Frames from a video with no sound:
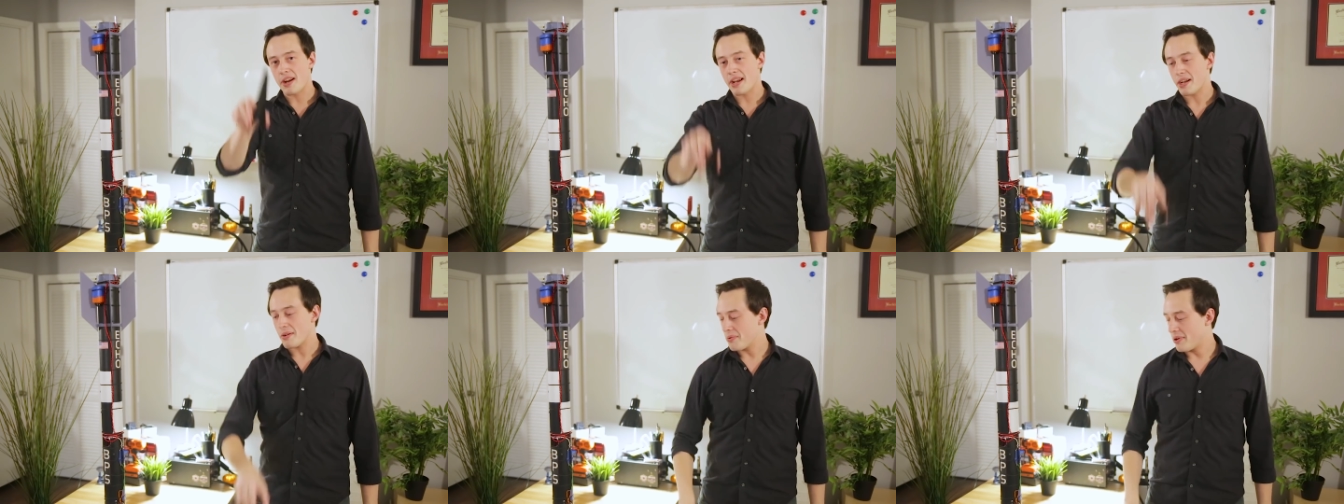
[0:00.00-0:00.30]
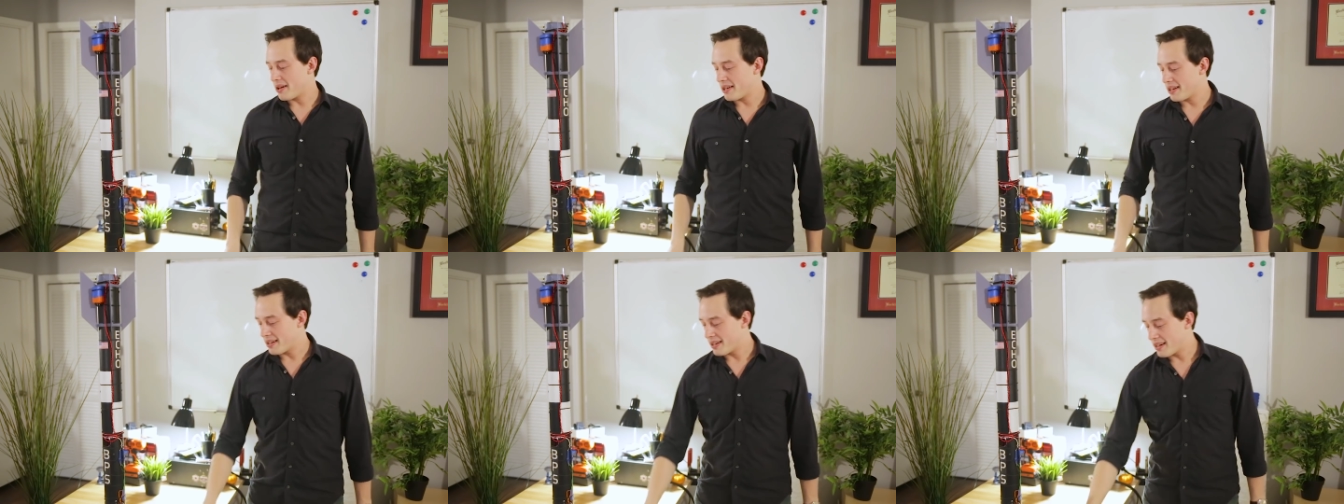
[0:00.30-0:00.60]
break
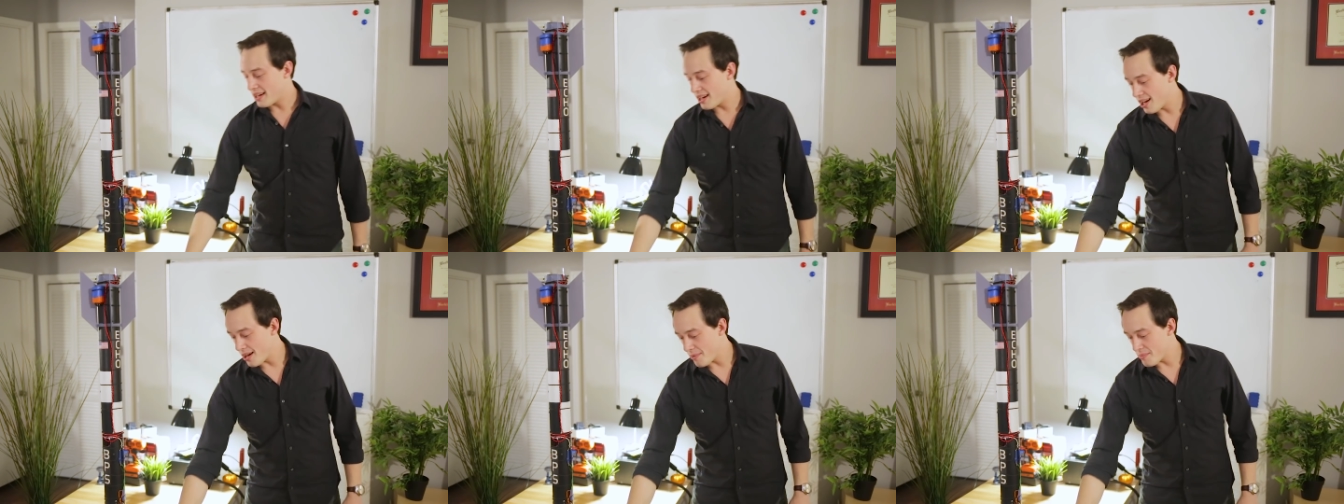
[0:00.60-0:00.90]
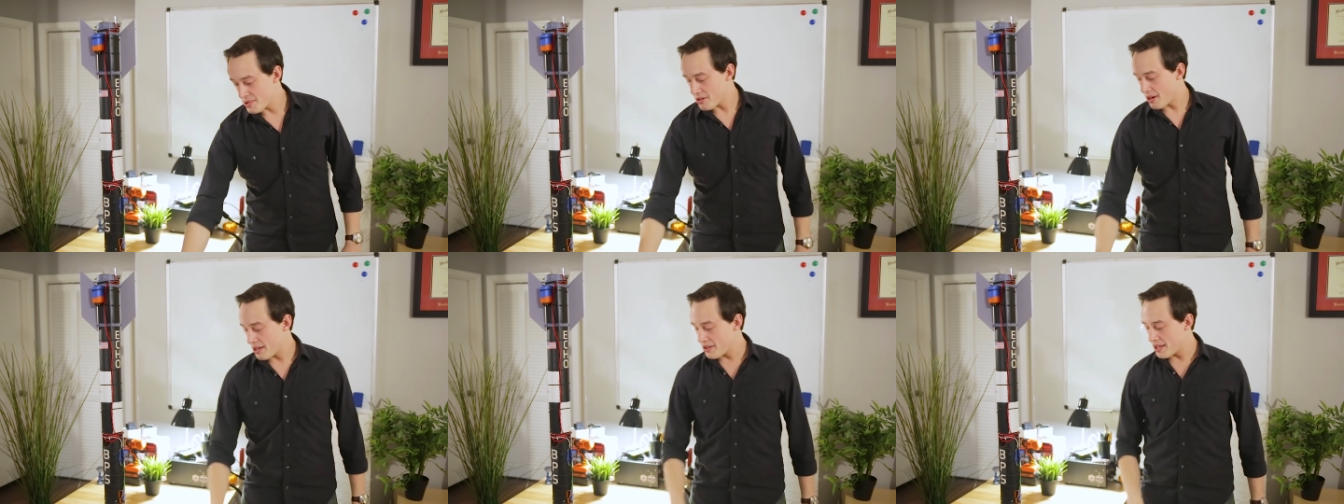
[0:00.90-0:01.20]
one. Um,
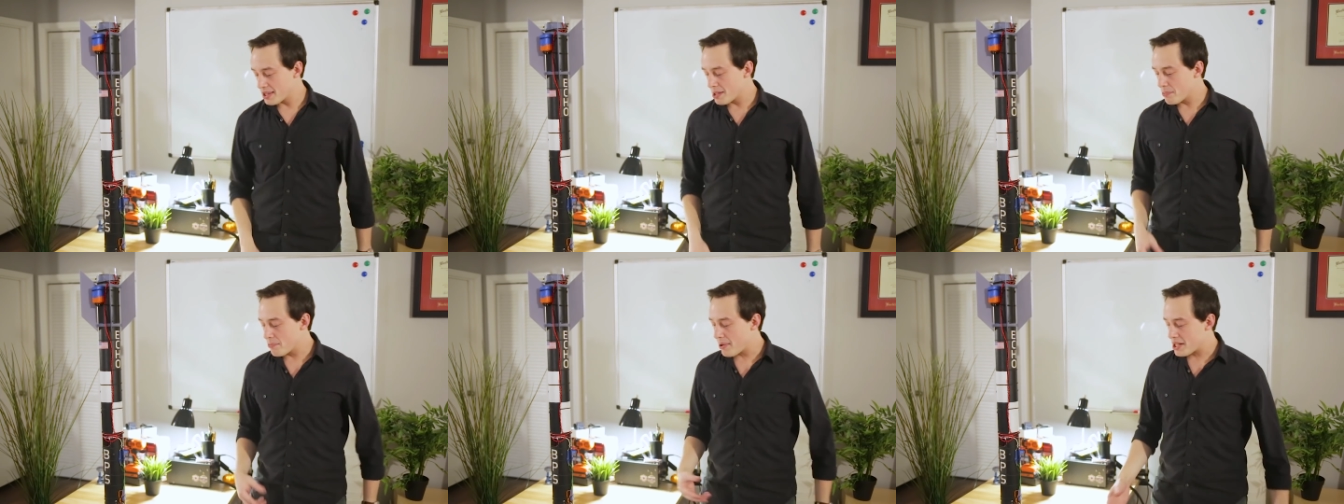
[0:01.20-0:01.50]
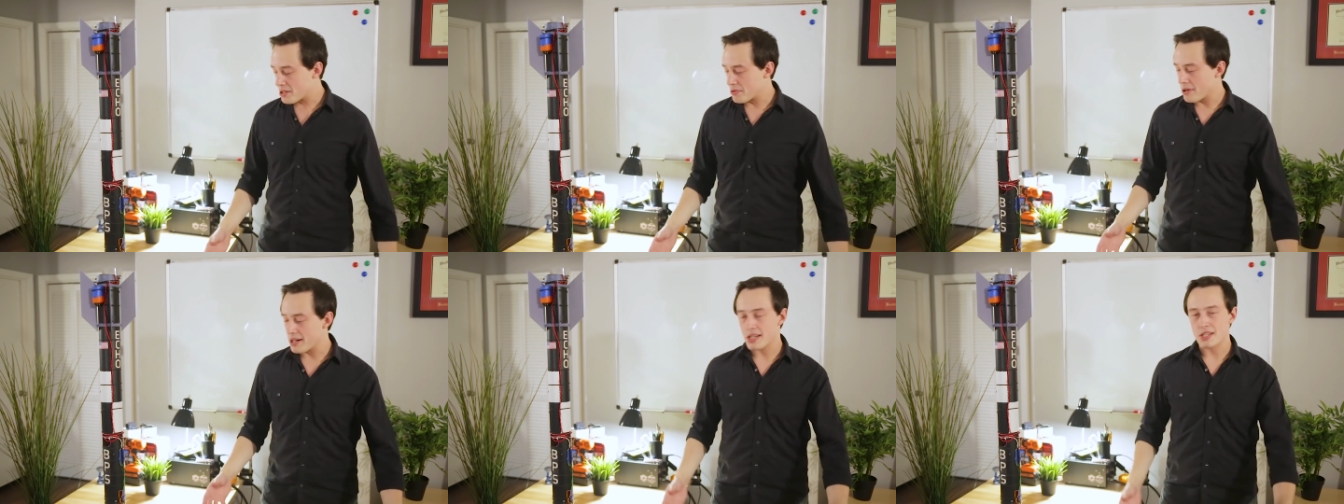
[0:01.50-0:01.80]
so I think the
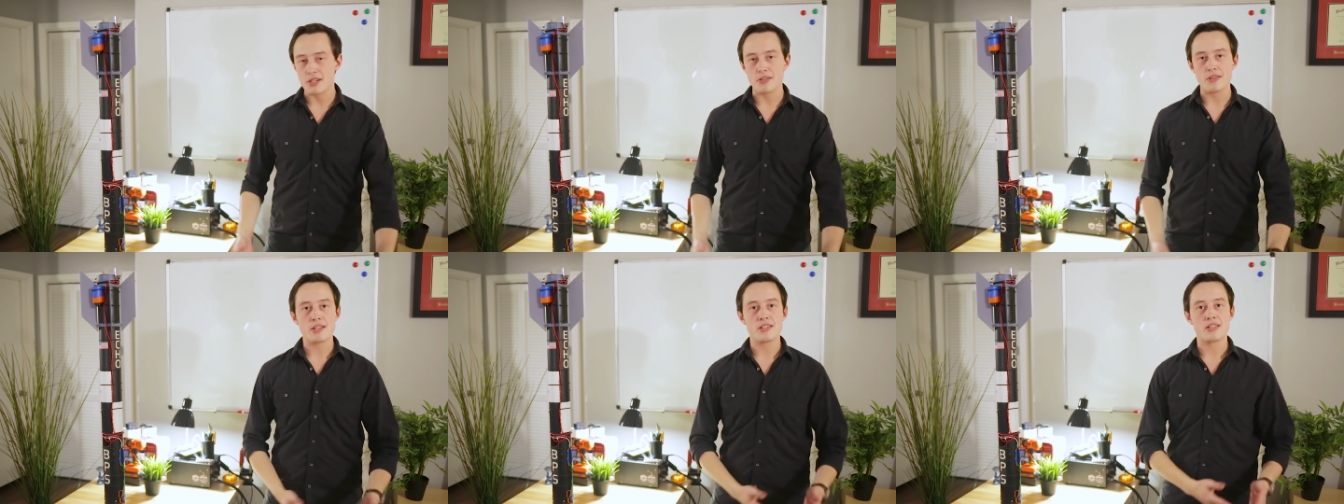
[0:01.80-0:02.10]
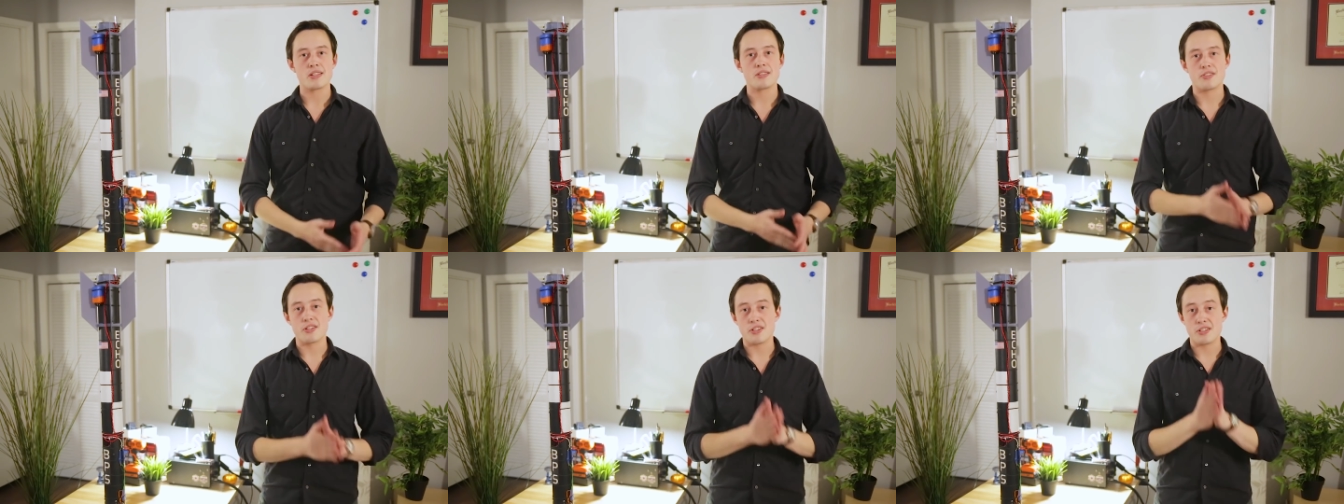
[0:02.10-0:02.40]
best way to do
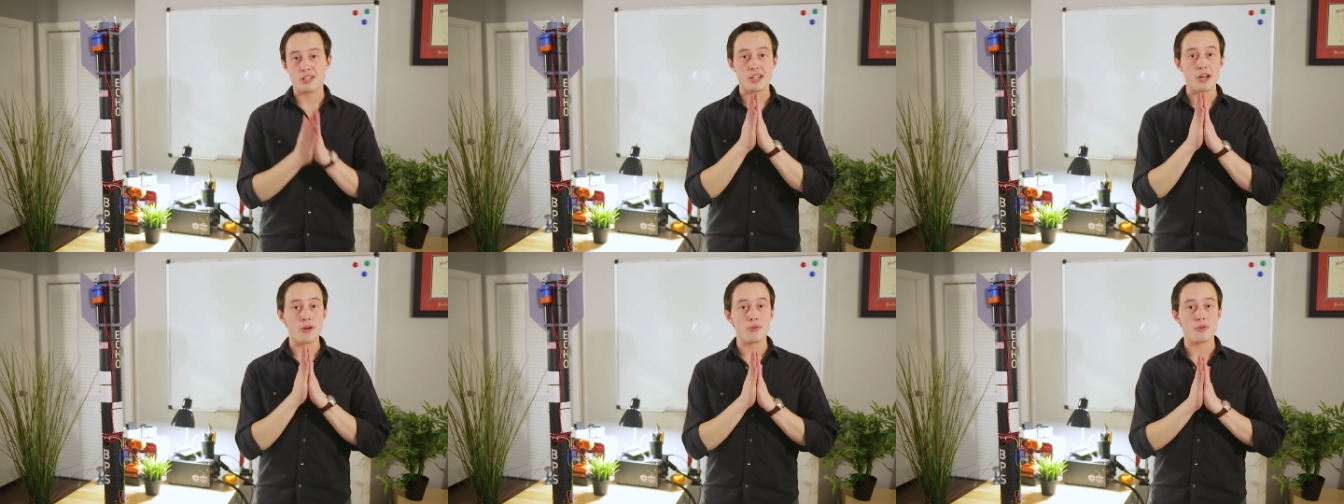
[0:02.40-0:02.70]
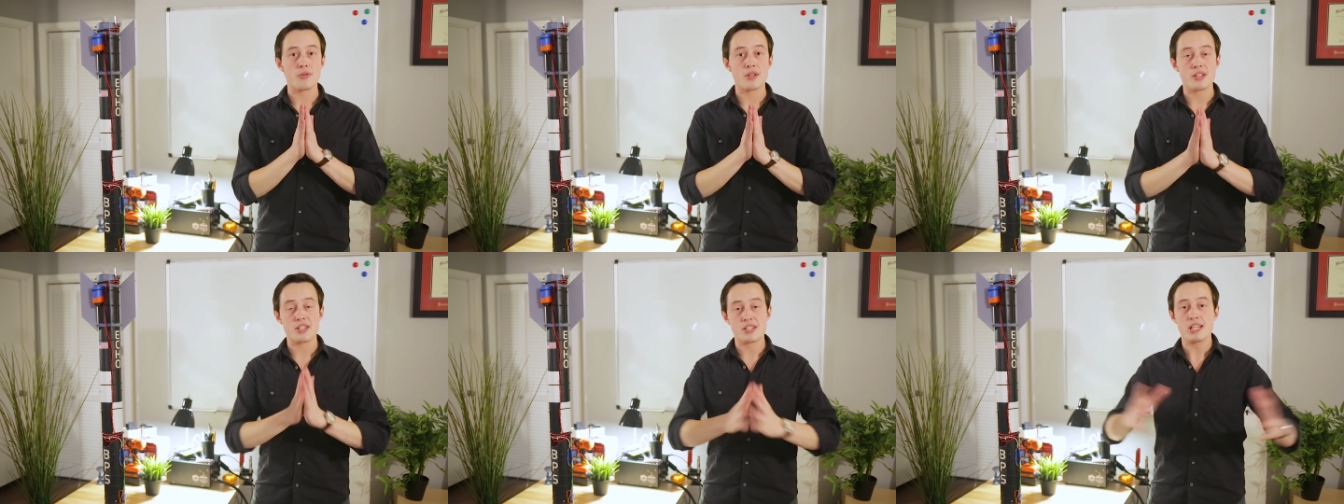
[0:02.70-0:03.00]
this is just to go
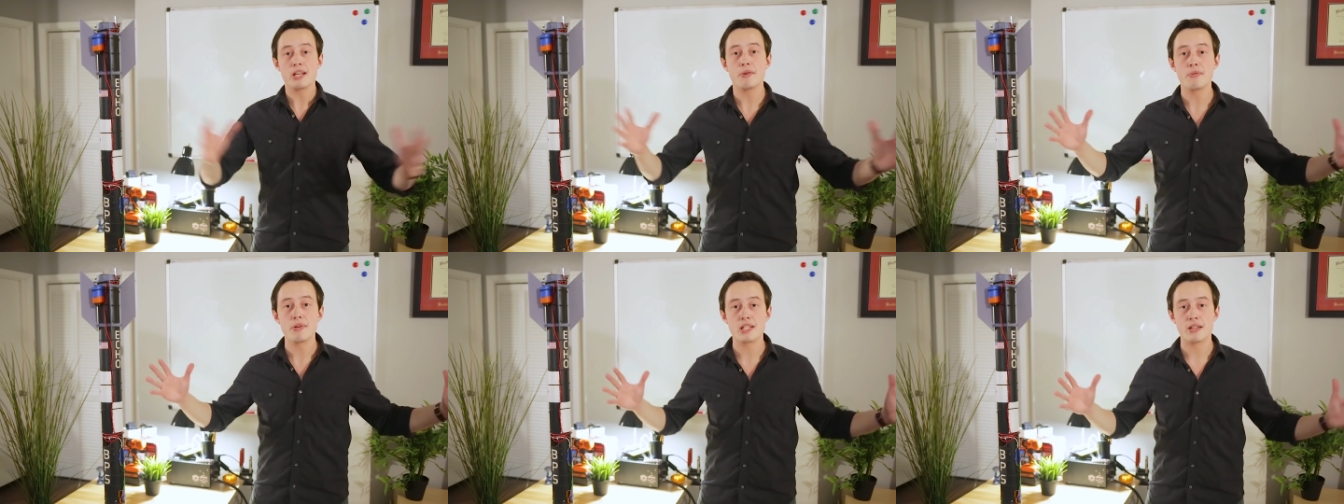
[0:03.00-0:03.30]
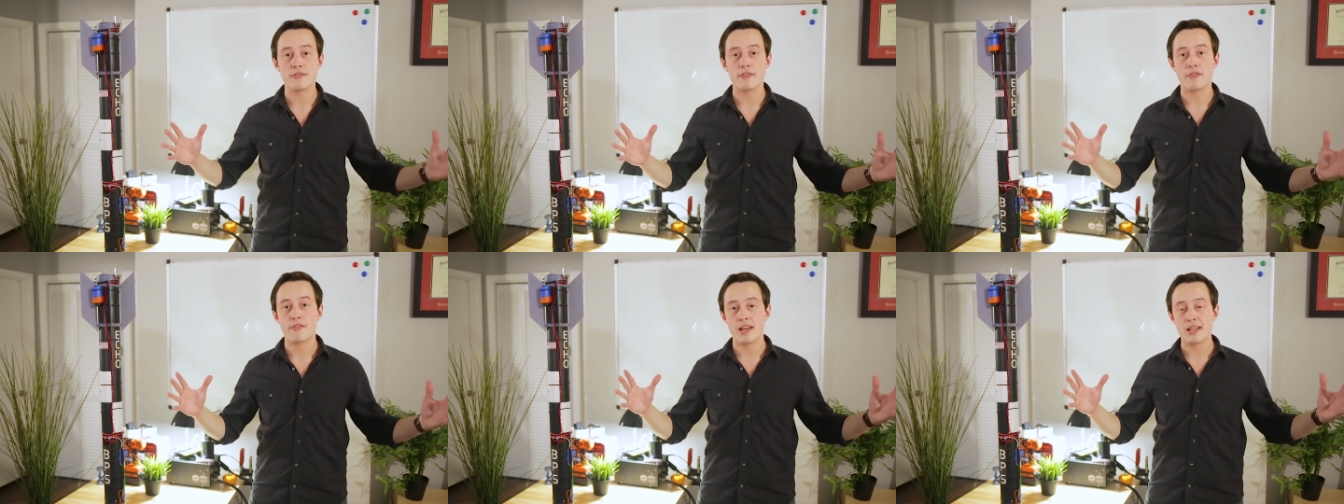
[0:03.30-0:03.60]
through the
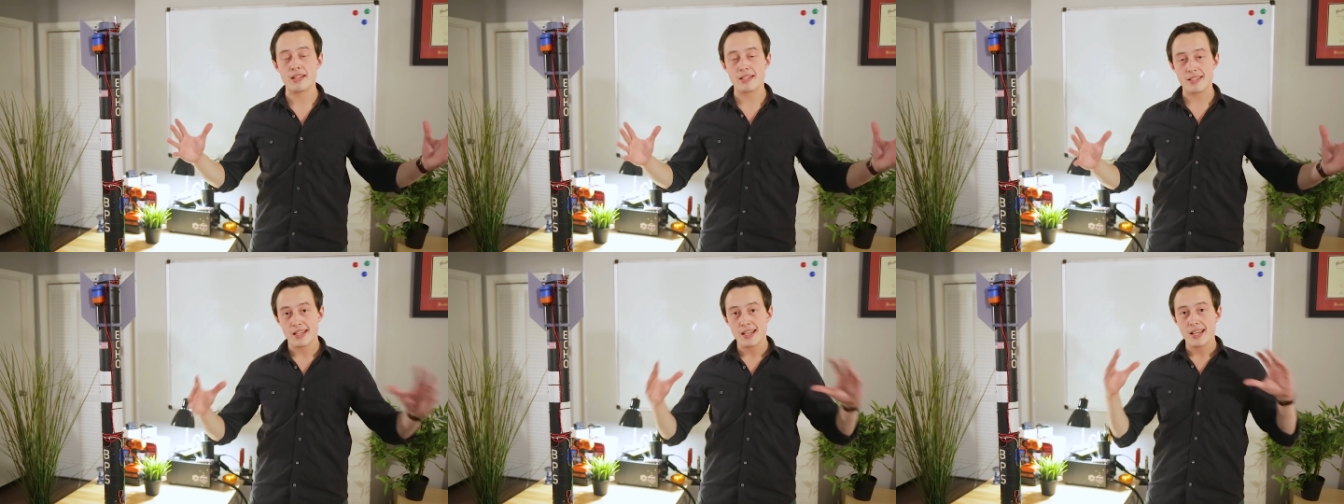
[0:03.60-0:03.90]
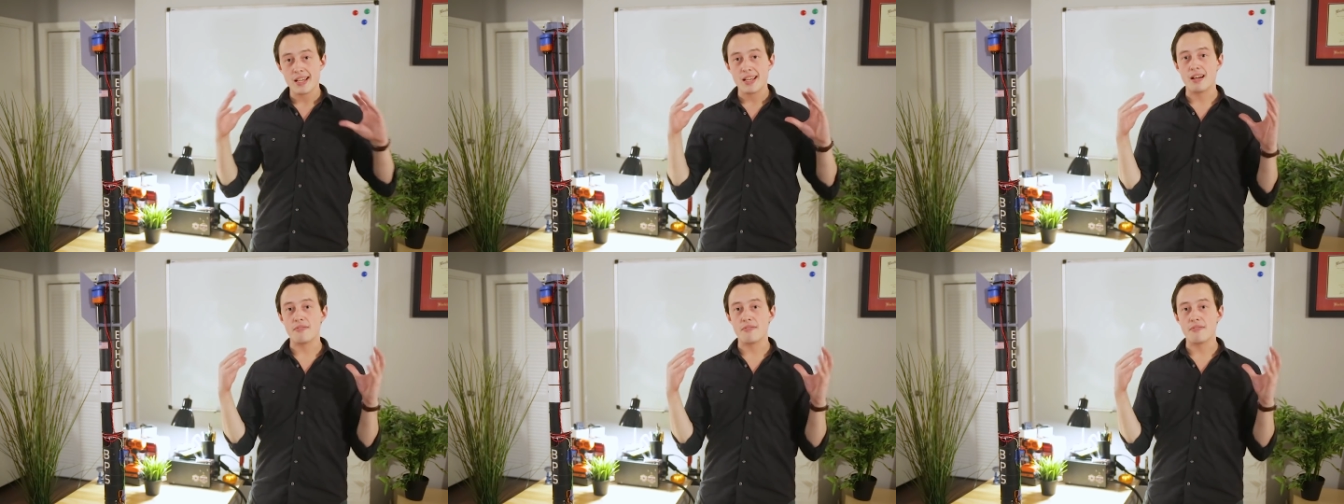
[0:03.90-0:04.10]
sequence of events